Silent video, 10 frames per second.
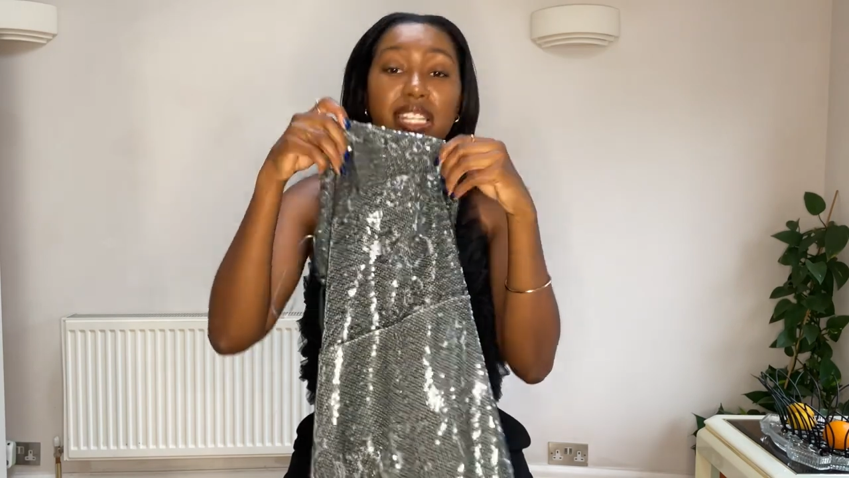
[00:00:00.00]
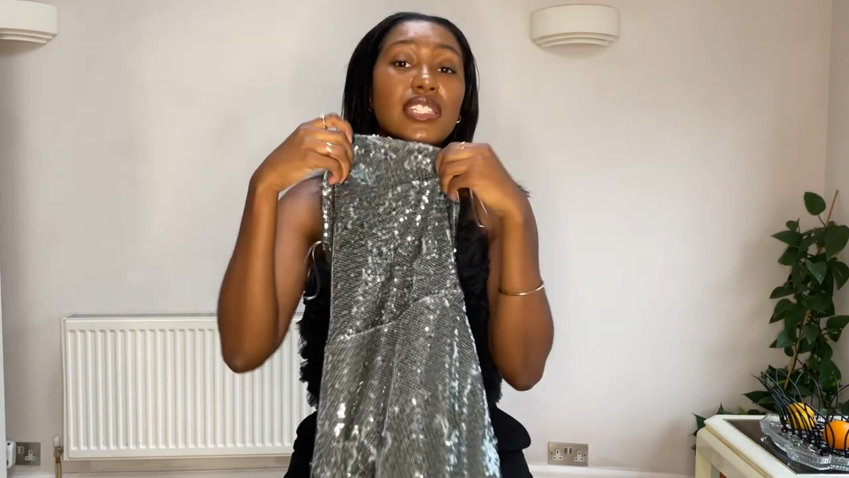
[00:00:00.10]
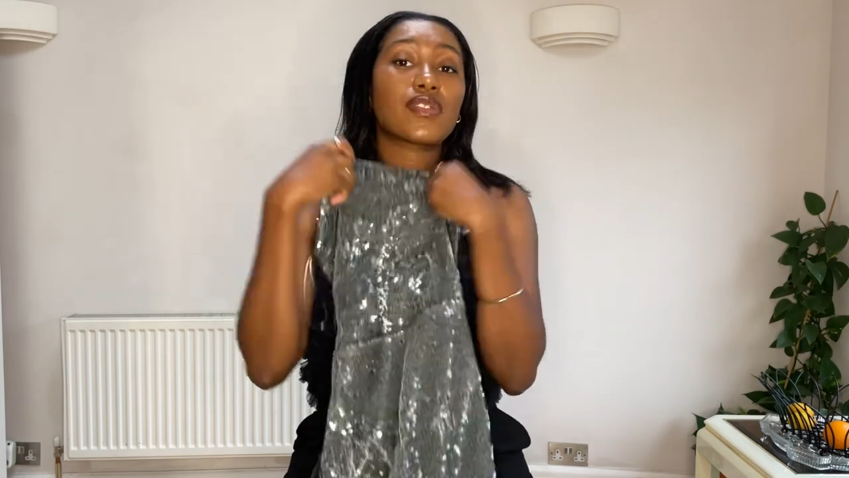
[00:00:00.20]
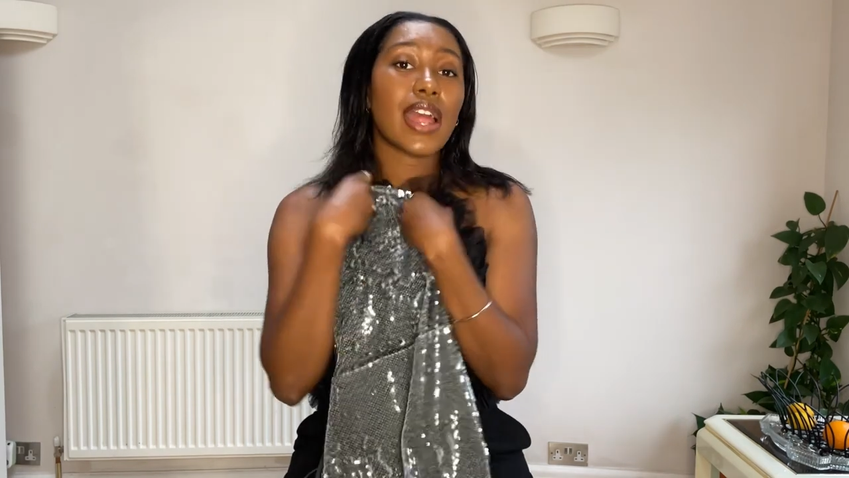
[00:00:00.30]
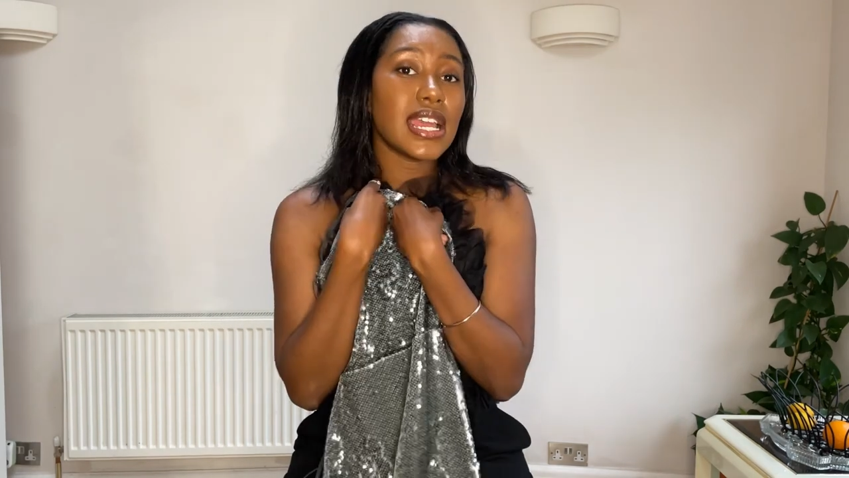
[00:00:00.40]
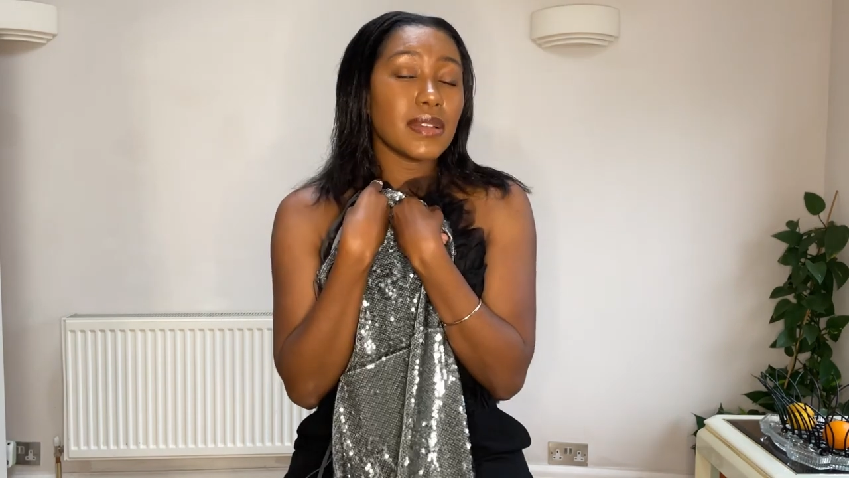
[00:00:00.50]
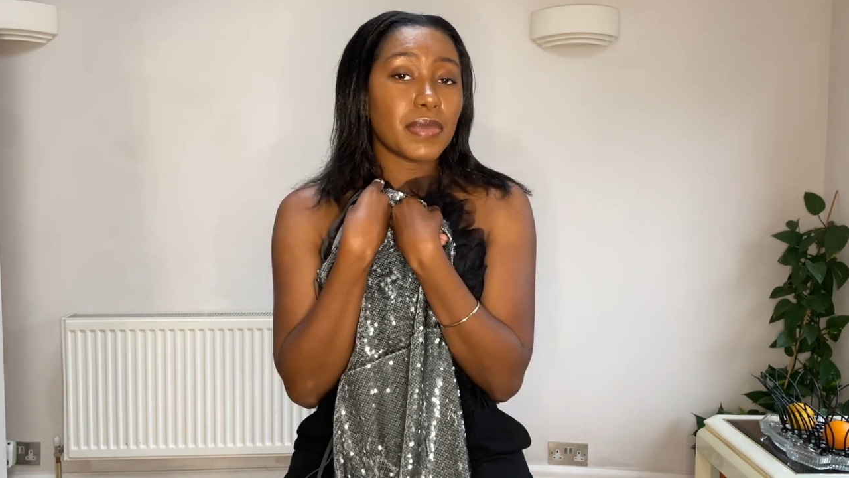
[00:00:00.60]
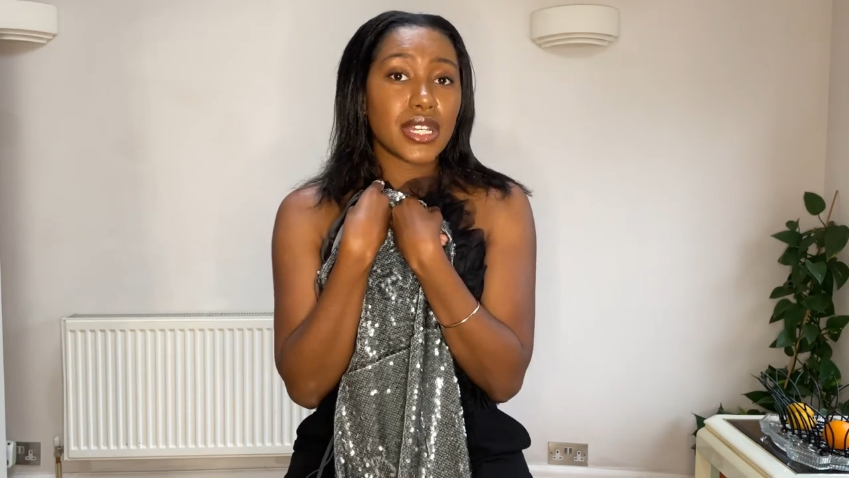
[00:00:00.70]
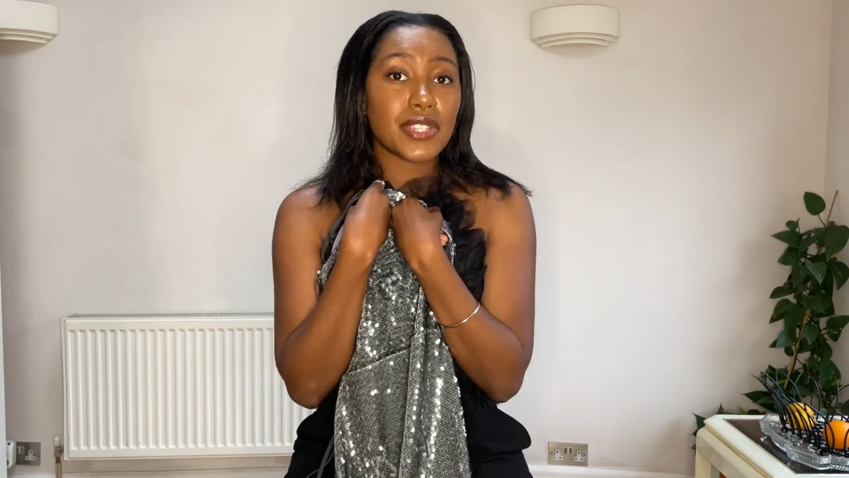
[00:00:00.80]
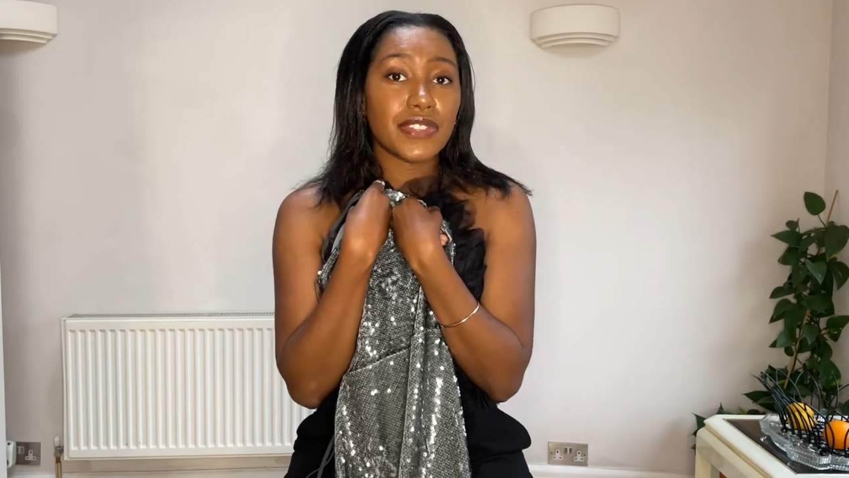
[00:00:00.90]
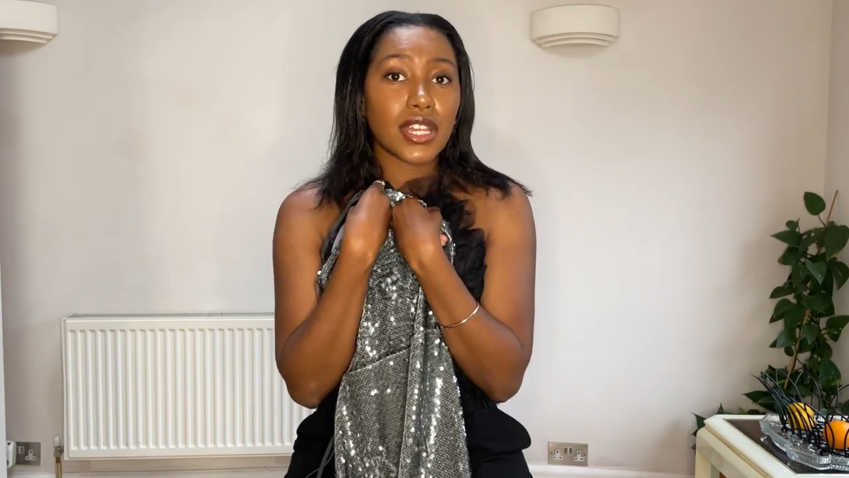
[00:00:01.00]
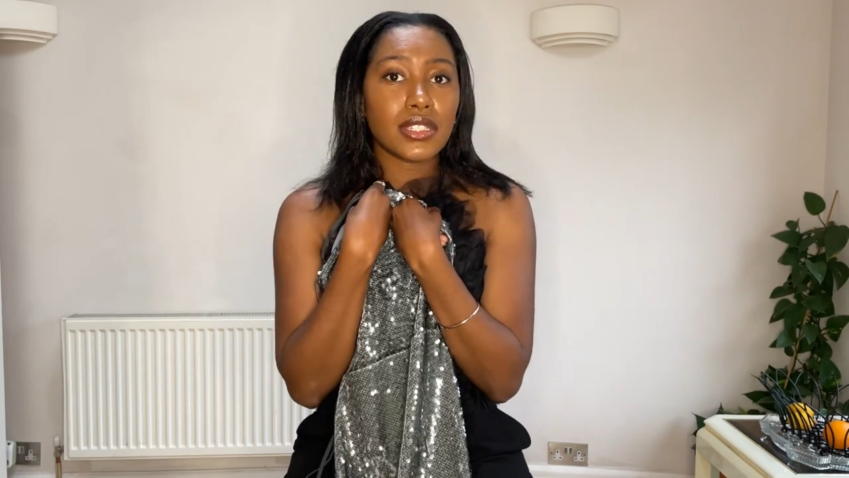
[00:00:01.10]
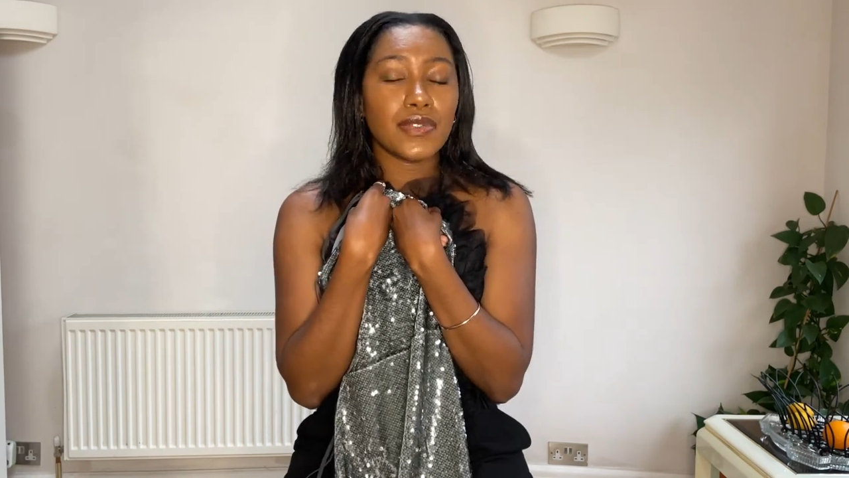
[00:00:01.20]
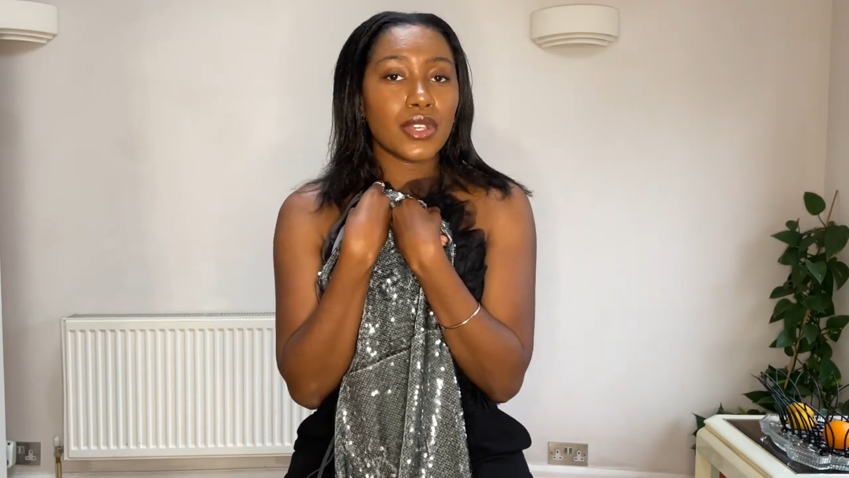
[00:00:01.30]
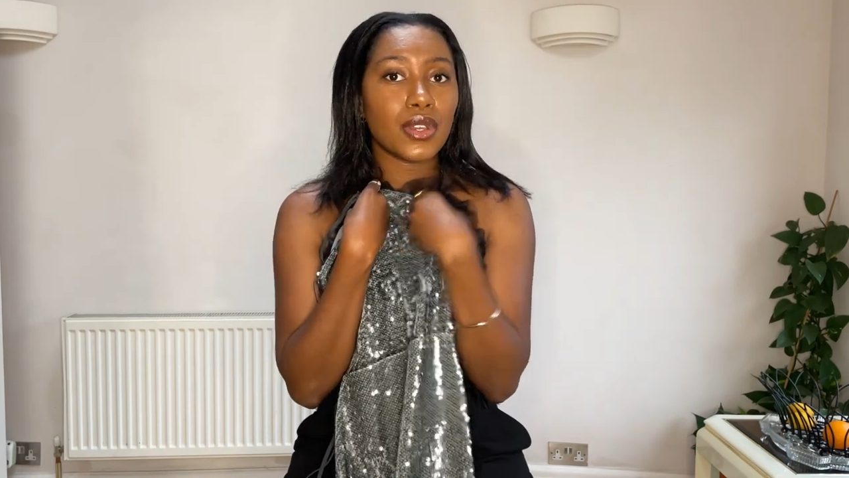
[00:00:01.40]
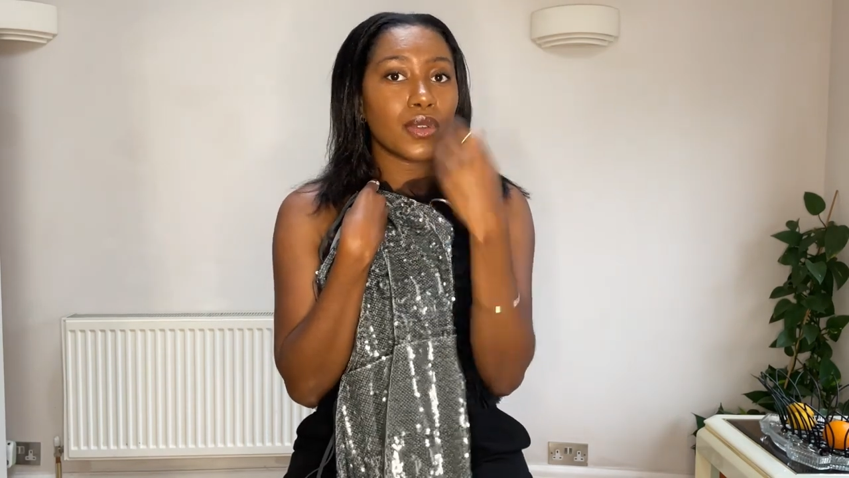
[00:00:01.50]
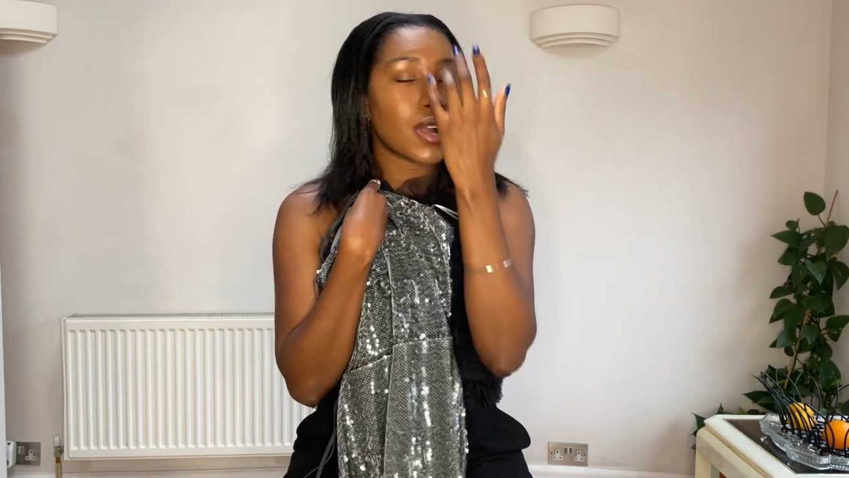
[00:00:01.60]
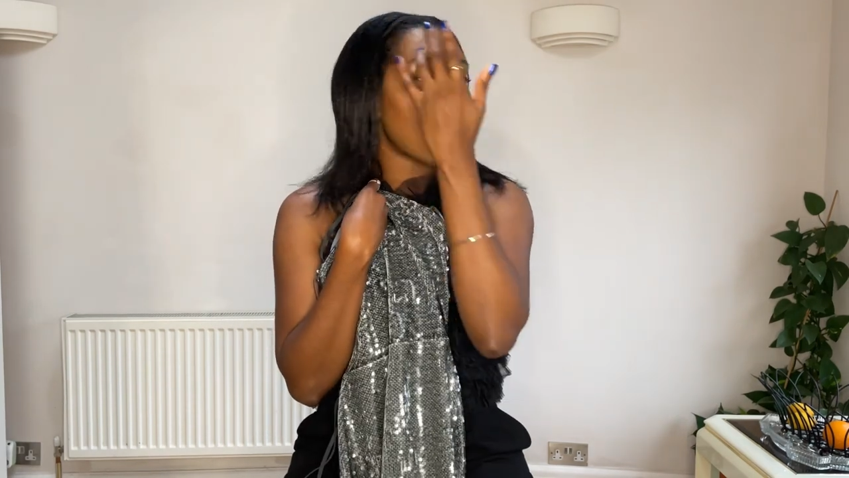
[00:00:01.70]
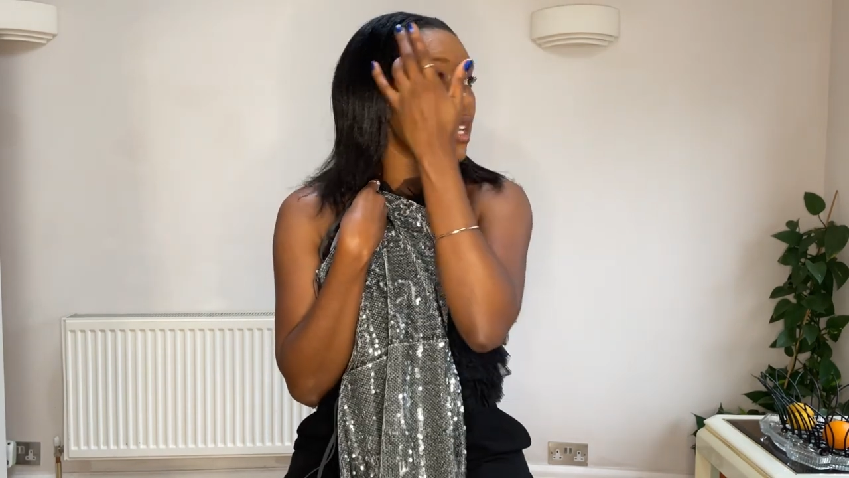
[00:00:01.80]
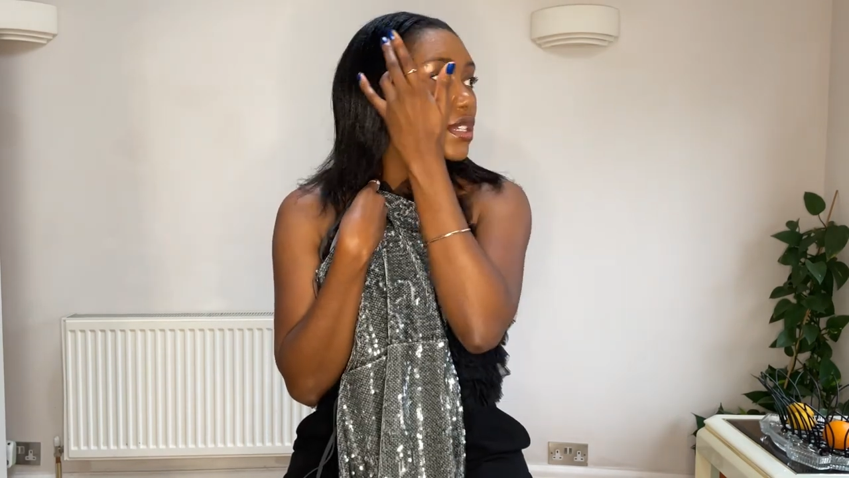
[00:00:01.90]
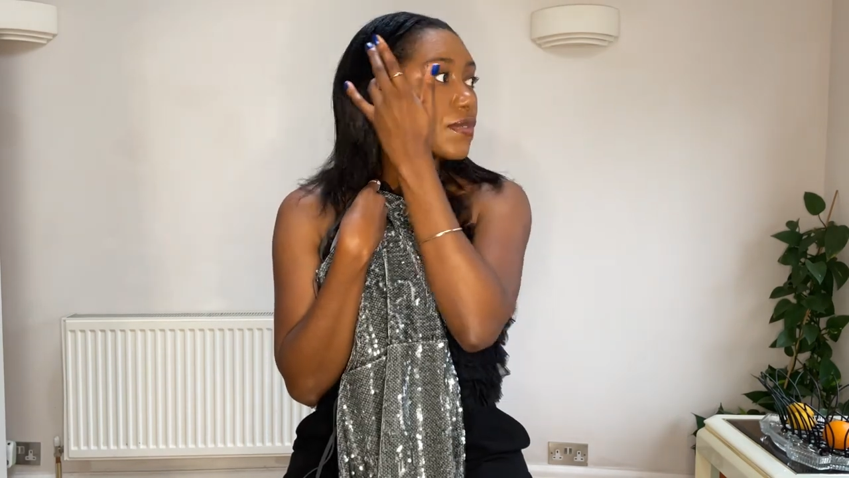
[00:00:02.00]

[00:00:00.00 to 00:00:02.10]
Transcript: is great because for those of you who kind